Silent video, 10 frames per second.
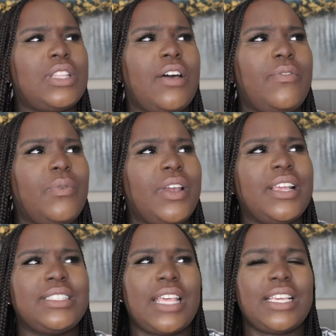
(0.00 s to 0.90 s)
stuff
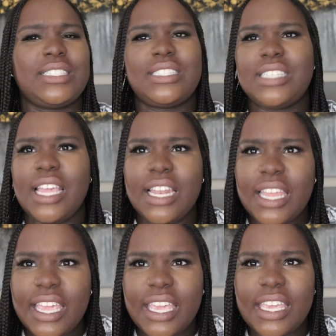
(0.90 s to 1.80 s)
where it's like
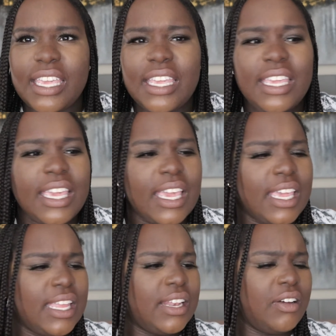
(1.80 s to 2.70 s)
stealing
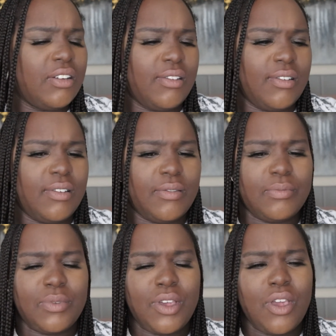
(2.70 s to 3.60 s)

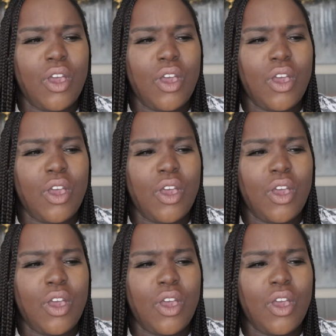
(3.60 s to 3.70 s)
and